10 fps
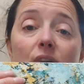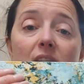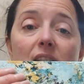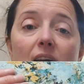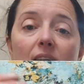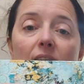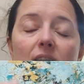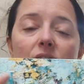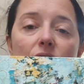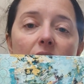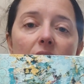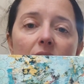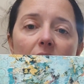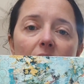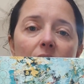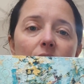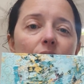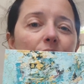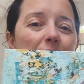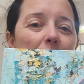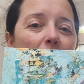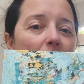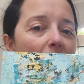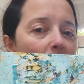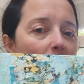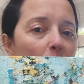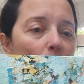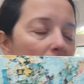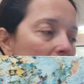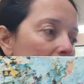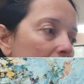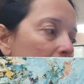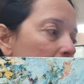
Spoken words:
I need to get a nice green that I can maybe put in.